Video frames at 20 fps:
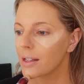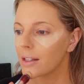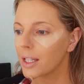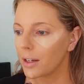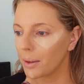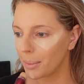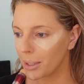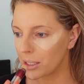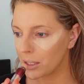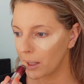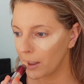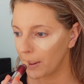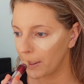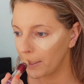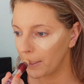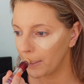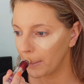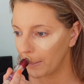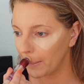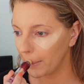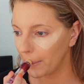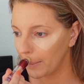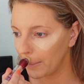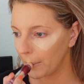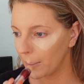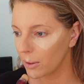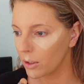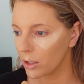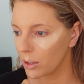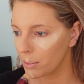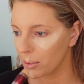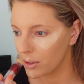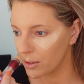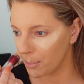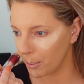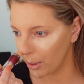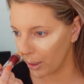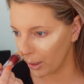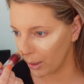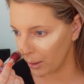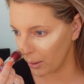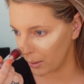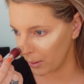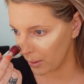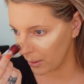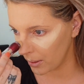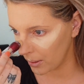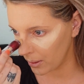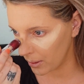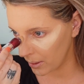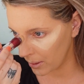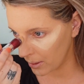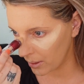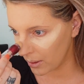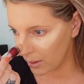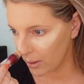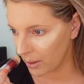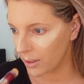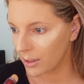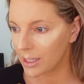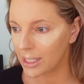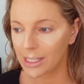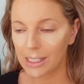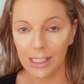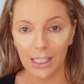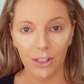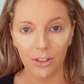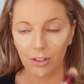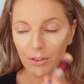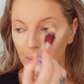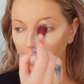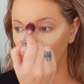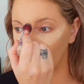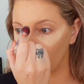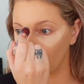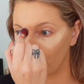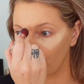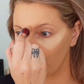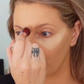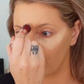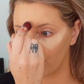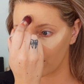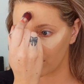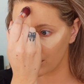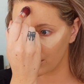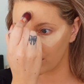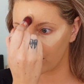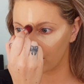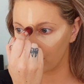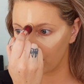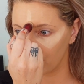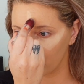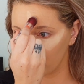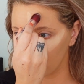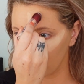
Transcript: You know, my chin, Cupid's bow, the center of my nose.